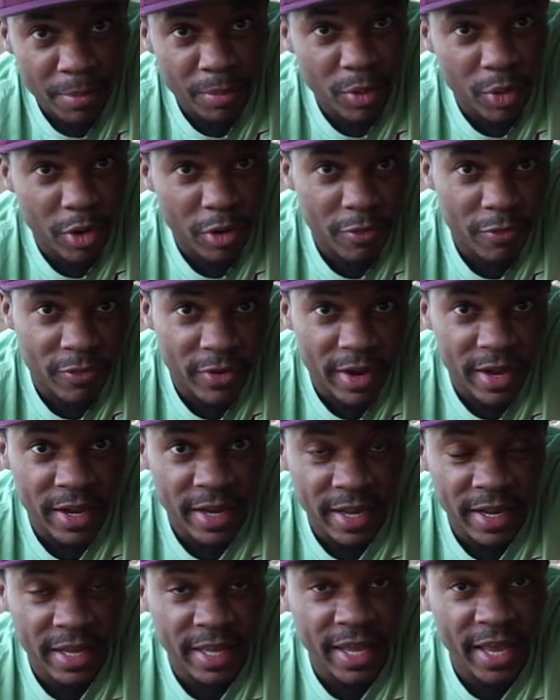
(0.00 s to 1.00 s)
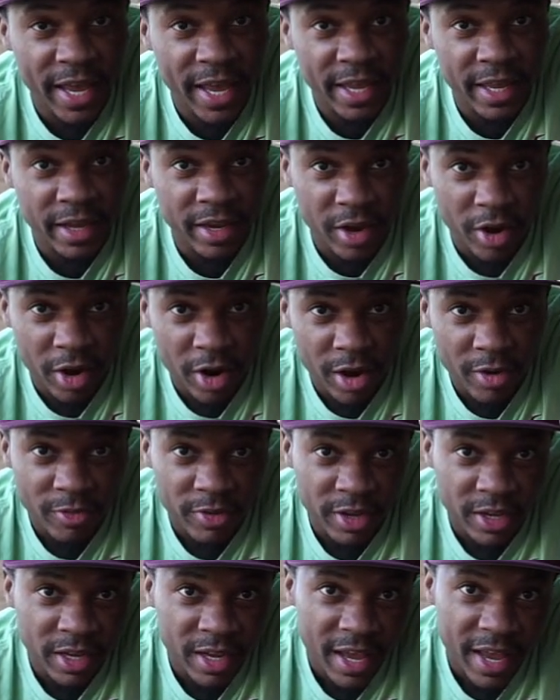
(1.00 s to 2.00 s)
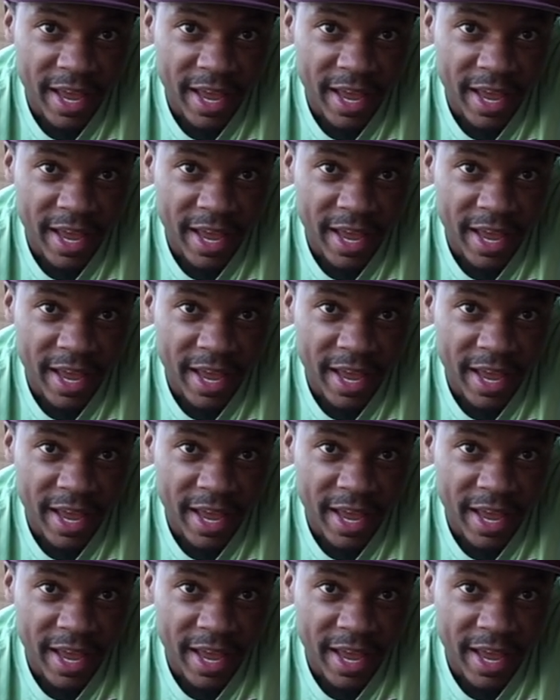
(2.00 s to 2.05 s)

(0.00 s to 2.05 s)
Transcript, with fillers: more fun in canyon carving